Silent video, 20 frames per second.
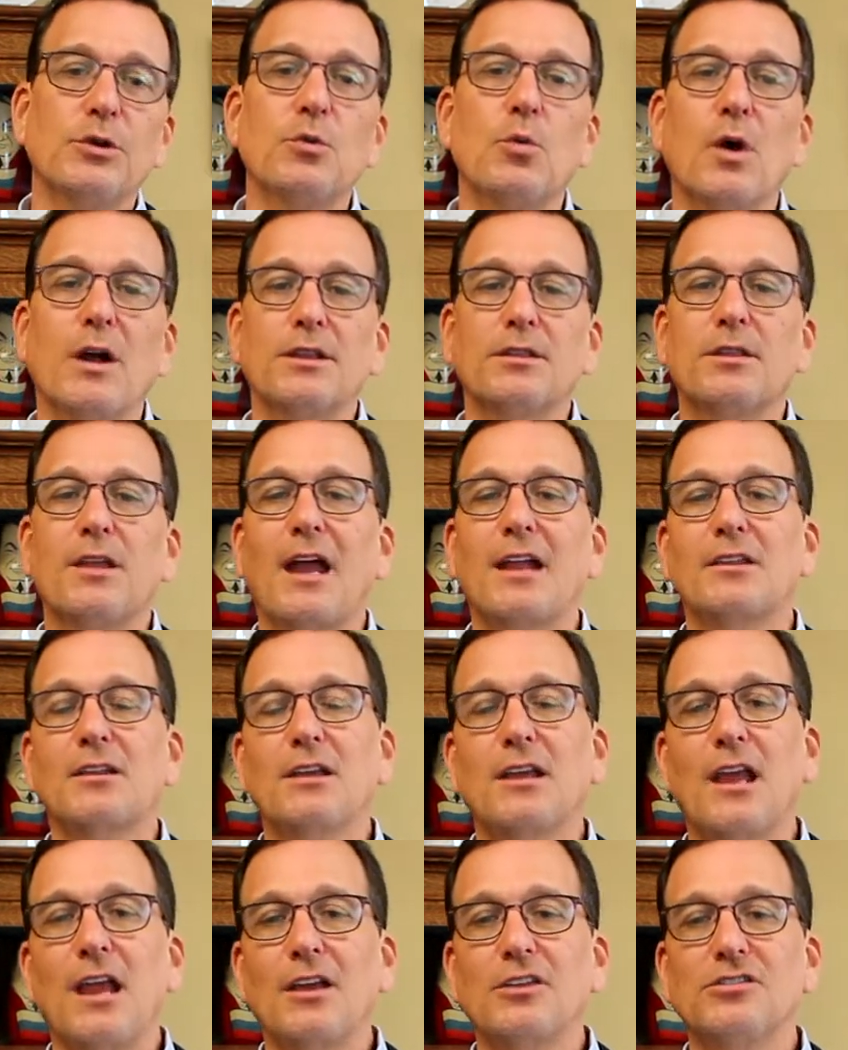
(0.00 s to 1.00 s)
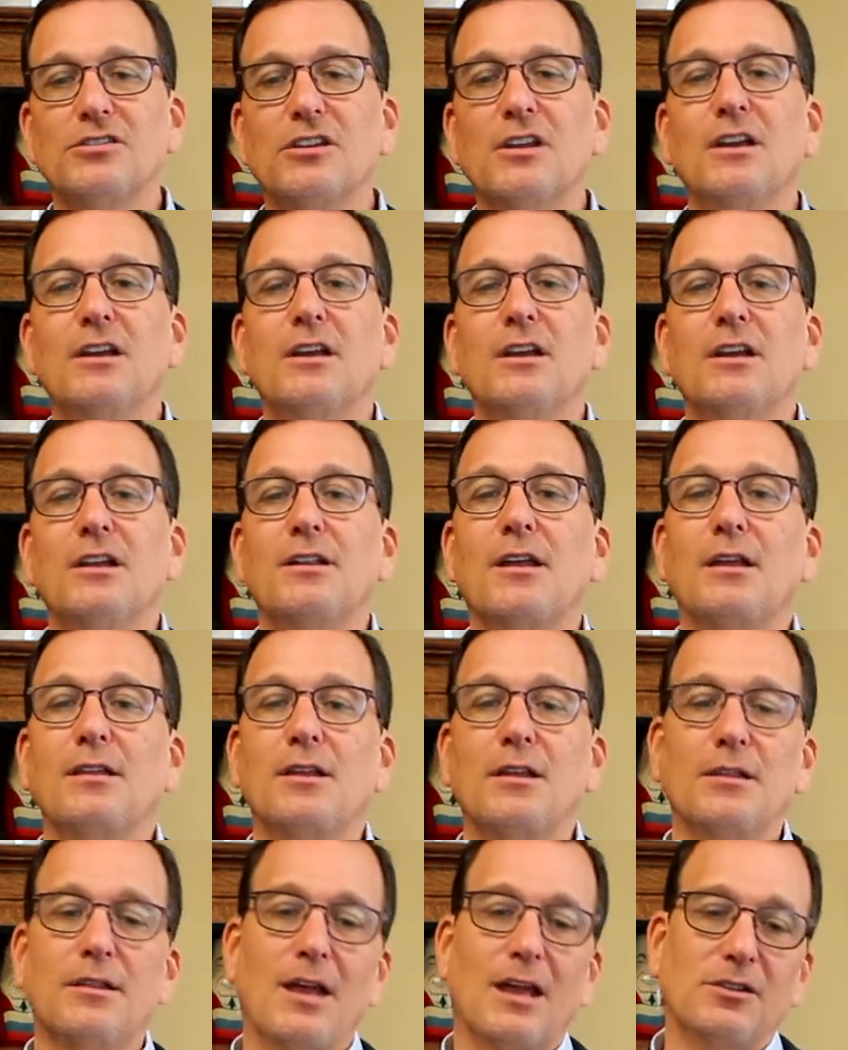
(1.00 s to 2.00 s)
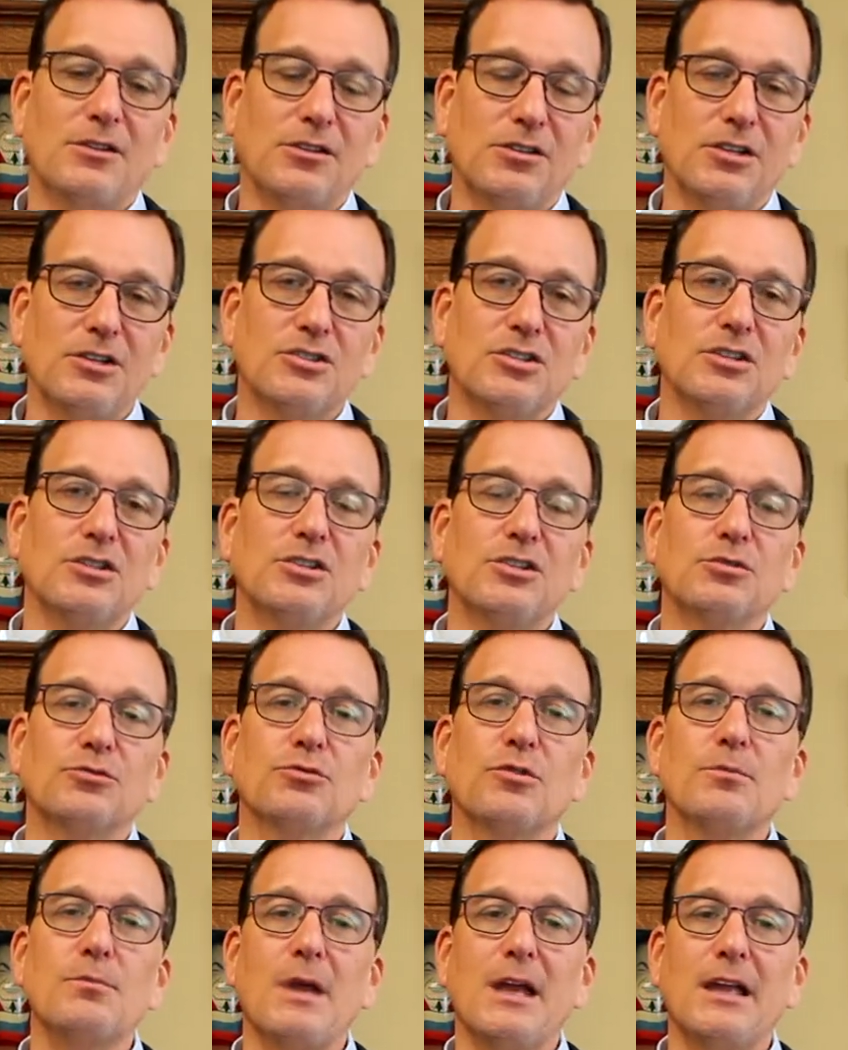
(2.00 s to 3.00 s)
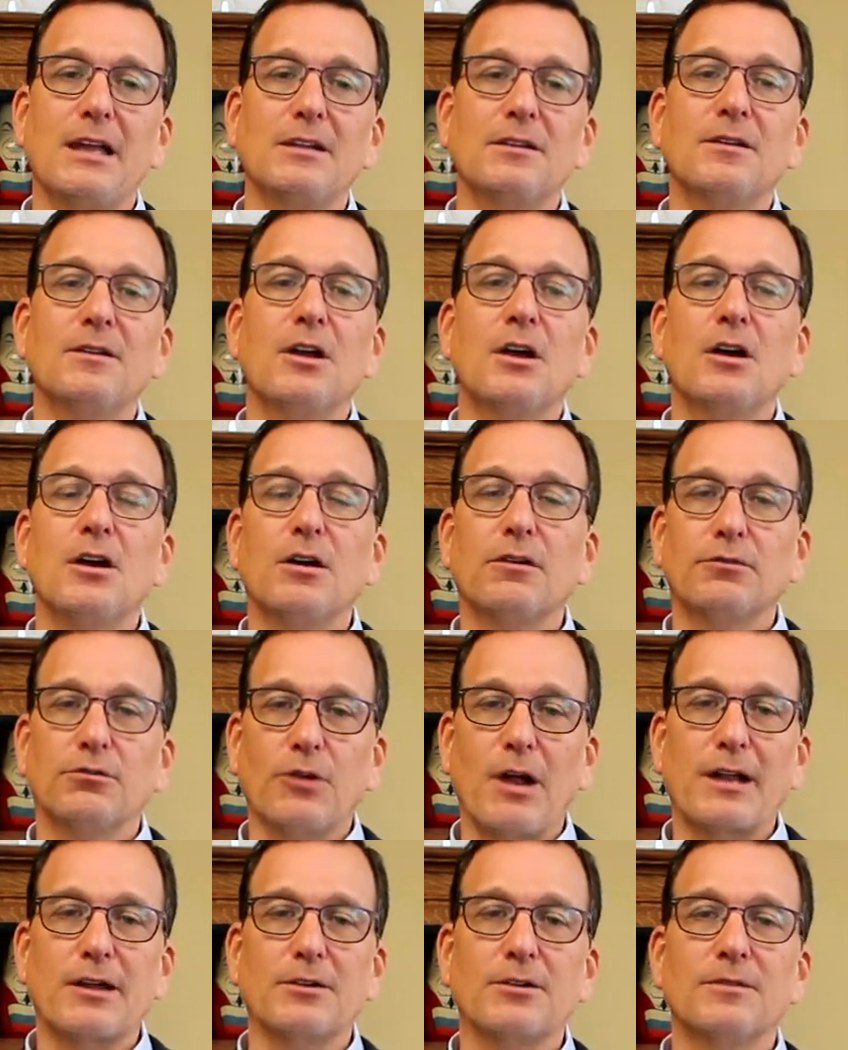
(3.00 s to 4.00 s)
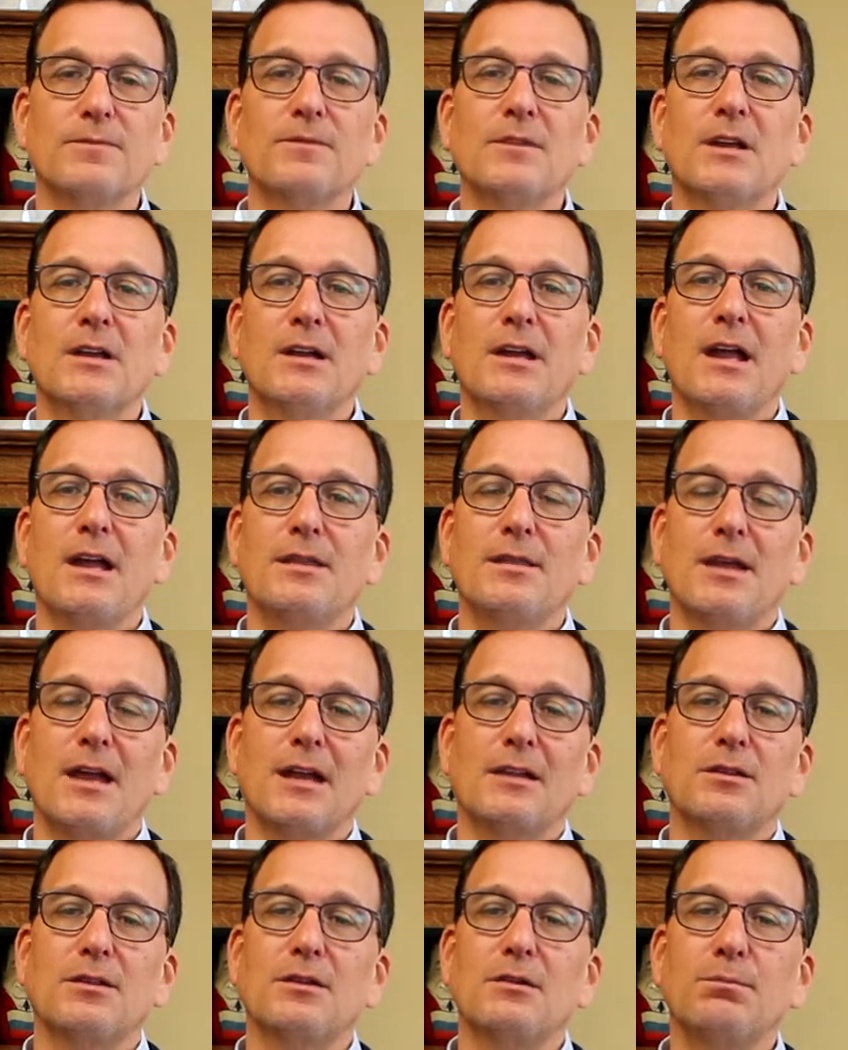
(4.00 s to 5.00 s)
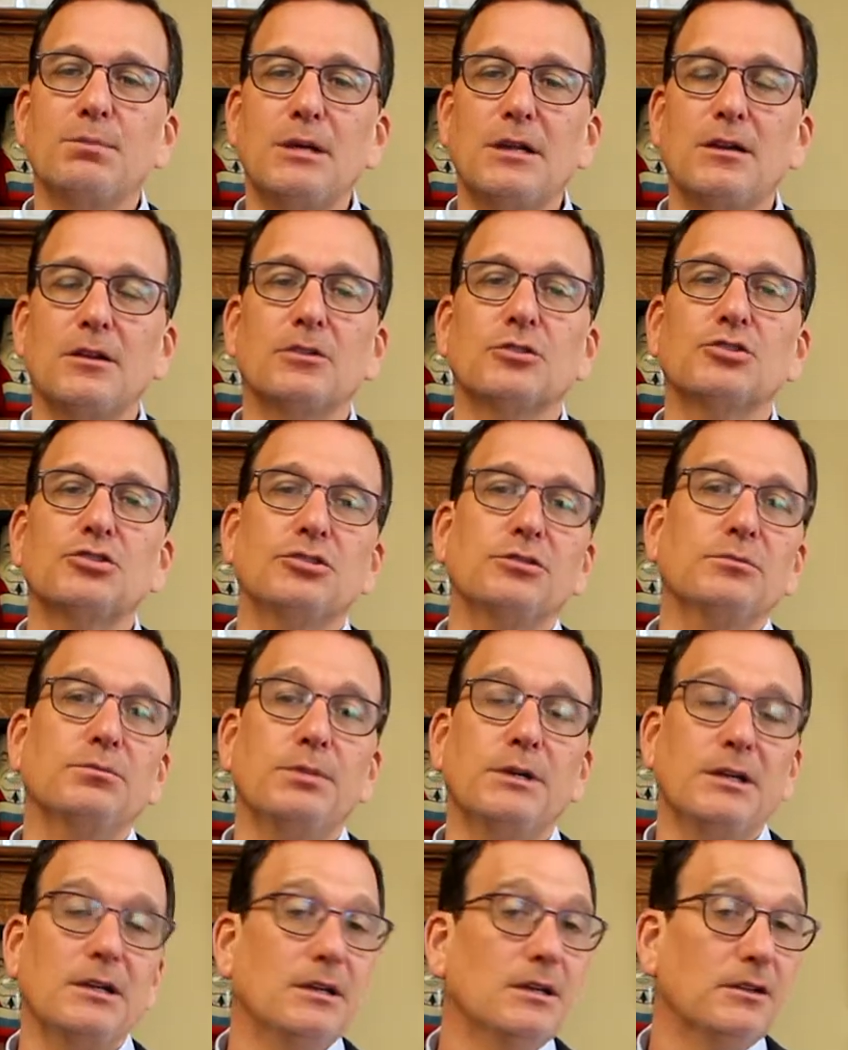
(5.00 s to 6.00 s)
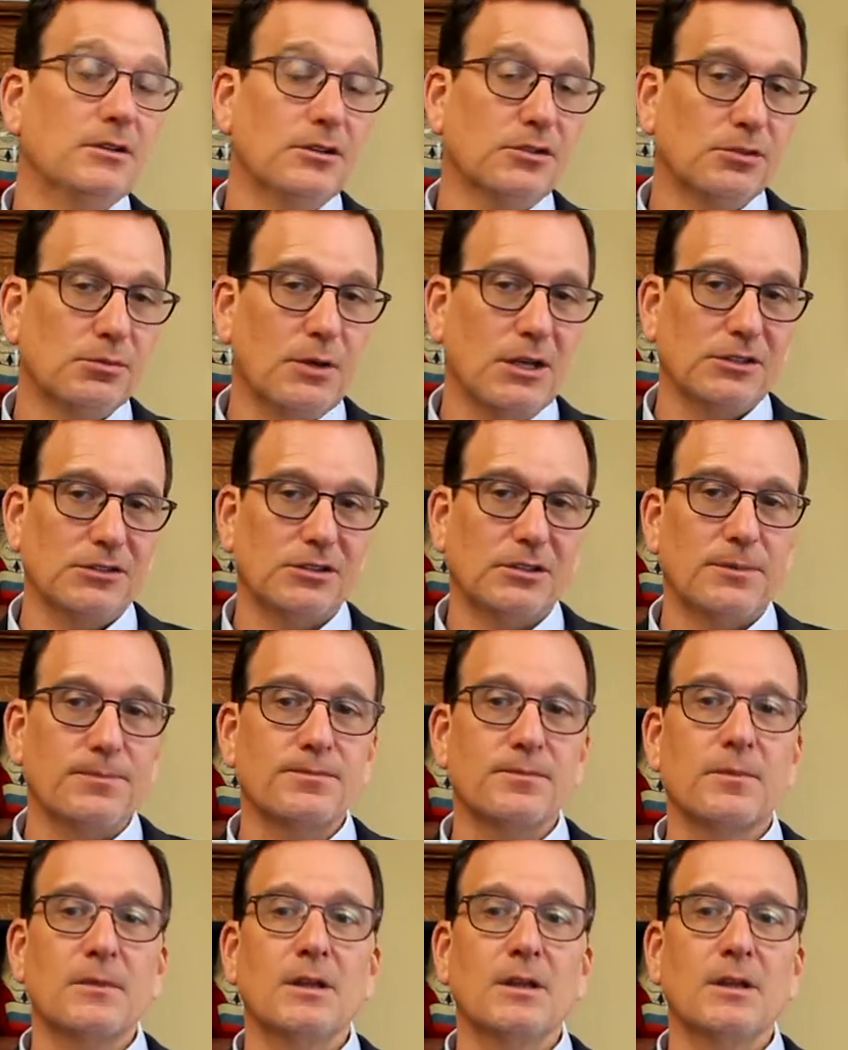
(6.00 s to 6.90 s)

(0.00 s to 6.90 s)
We want that case, that decision, to remain of record, and that the appeal should be dismissed.